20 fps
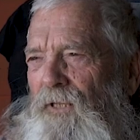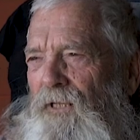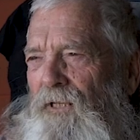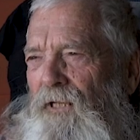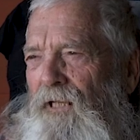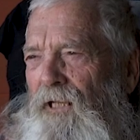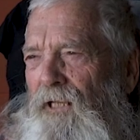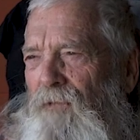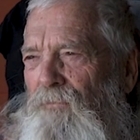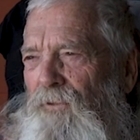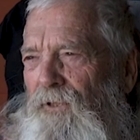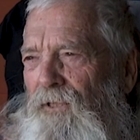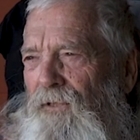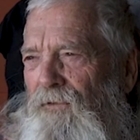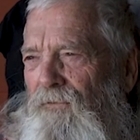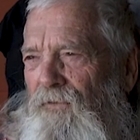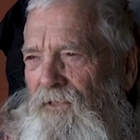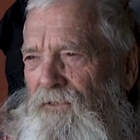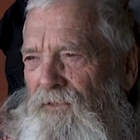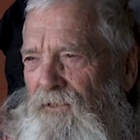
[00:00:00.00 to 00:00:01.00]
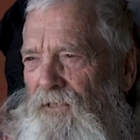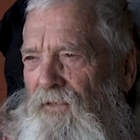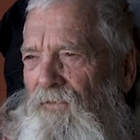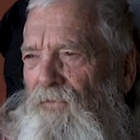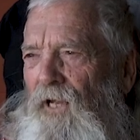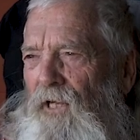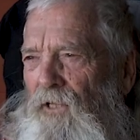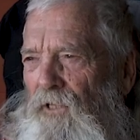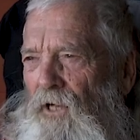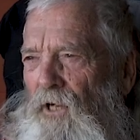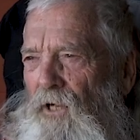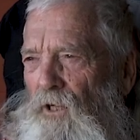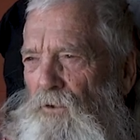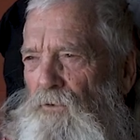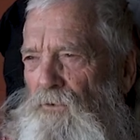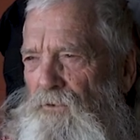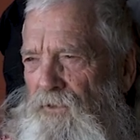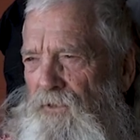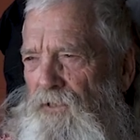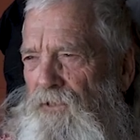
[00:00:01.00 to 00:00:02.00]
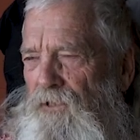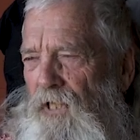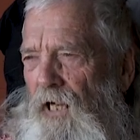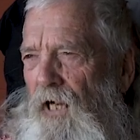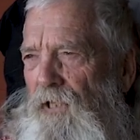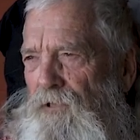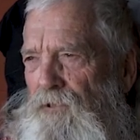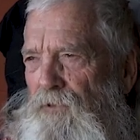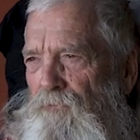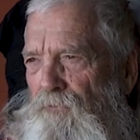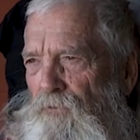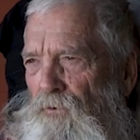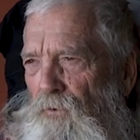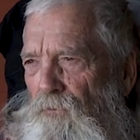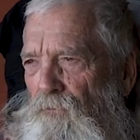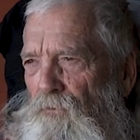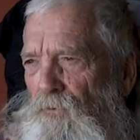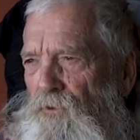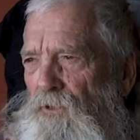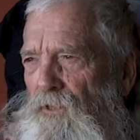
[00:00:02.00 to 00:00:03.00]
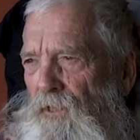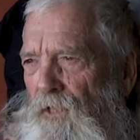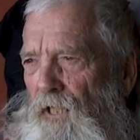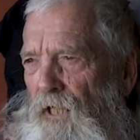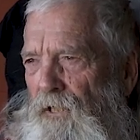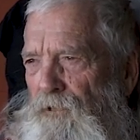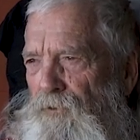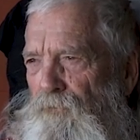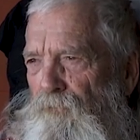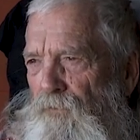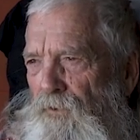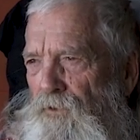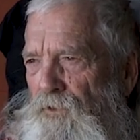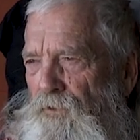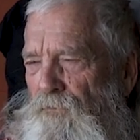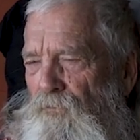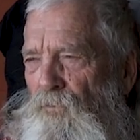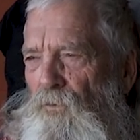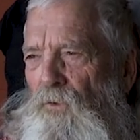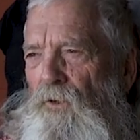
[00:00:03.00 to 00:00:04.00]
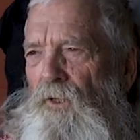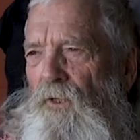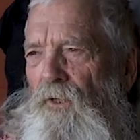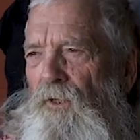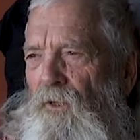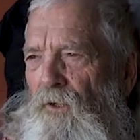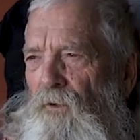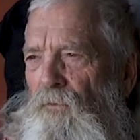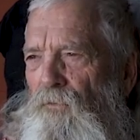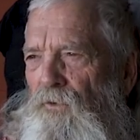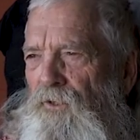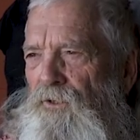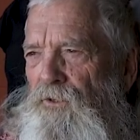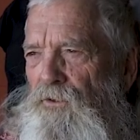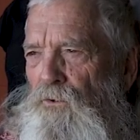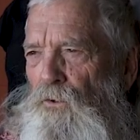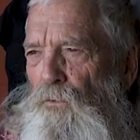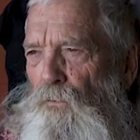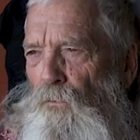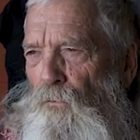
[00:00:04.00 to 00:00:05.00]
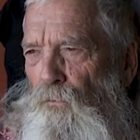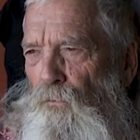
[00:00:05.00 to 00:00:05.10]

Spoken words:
meeting up here and they said they'd host this university arts festival on this new